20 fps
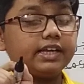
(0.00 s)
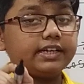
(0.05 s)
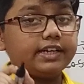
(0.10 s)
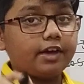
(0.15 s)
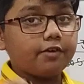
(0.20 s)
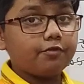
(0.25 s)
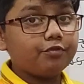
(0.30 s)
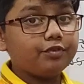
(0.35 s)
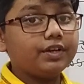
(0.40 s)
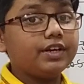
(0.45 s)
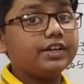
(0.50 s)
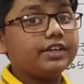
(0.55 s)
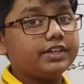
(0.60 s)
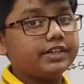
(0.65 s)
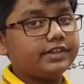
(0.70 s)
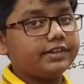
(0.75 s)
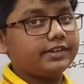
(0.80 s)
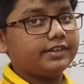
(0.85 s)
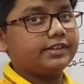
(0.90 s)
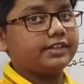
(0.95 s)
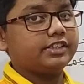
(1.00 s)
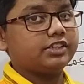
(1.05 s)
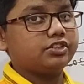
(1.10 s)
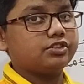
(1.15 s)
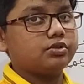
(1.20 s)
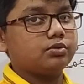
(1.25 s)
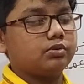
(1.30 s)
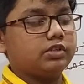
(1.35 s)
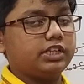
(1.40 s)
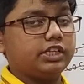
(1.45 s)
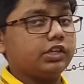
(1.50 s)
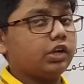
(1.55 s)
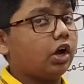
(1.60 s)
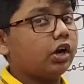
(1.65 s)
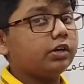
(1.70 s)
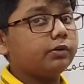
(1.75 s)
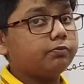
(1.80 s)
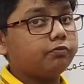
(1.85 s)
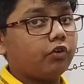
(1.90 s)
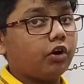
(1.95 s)
definite integration only,
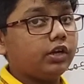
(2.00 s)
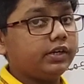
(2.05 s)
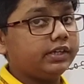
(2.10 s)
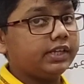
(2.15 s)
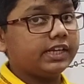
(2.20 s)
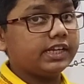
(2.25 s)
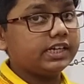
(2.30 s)
not for